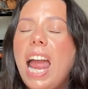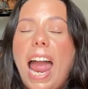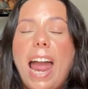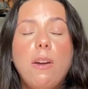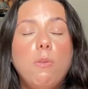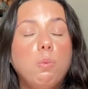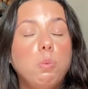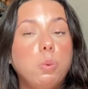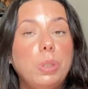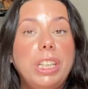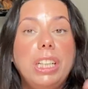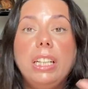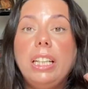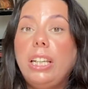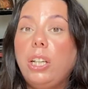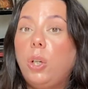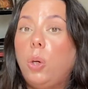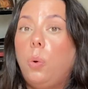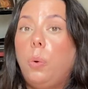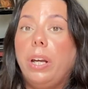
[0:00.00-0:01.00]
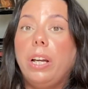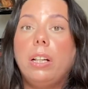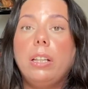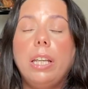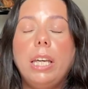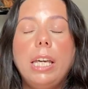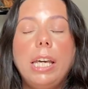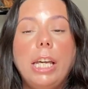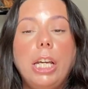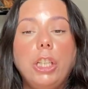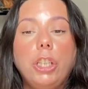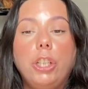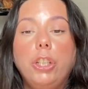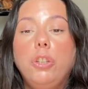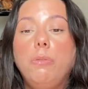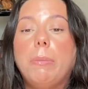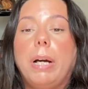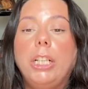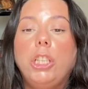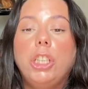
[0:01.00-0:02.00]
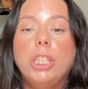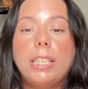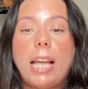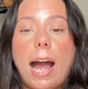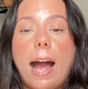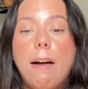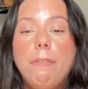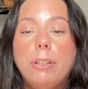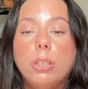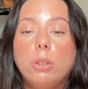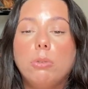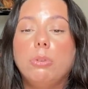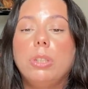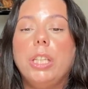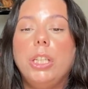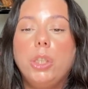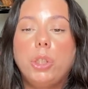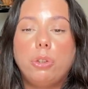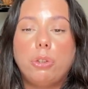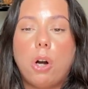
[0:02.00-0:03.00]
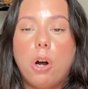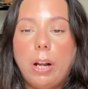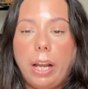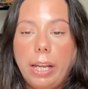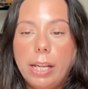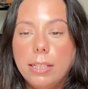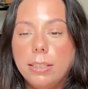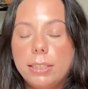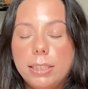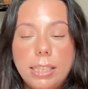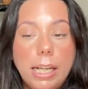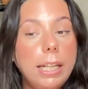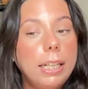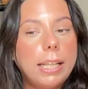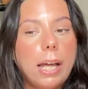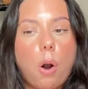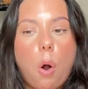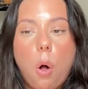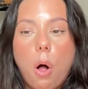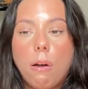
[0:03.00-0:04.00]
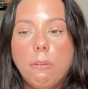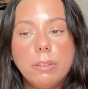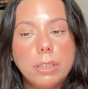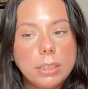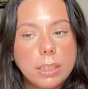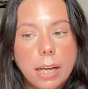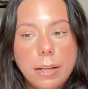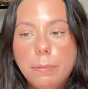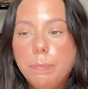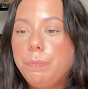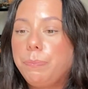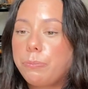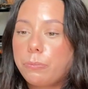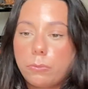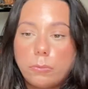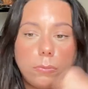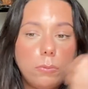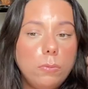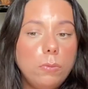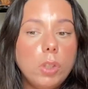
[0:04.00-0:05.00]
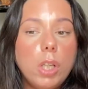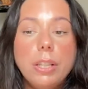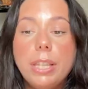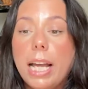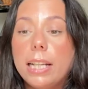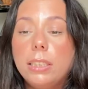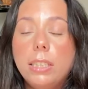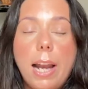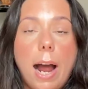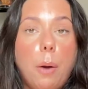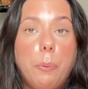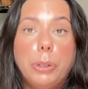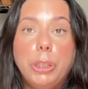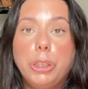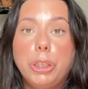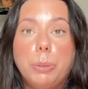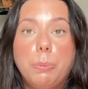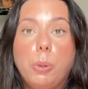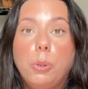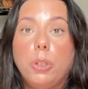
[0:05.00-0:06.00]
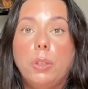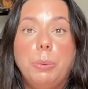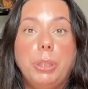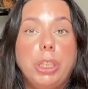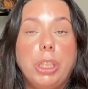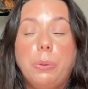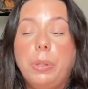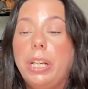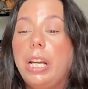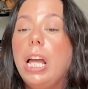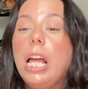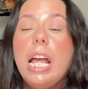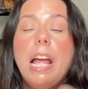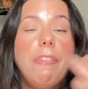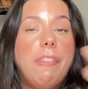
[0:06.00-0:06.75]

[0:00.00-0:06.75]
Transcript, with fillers: And really quickly, you might just have this really strong instinct that all of a sudden that's not what you're supposed to be doing.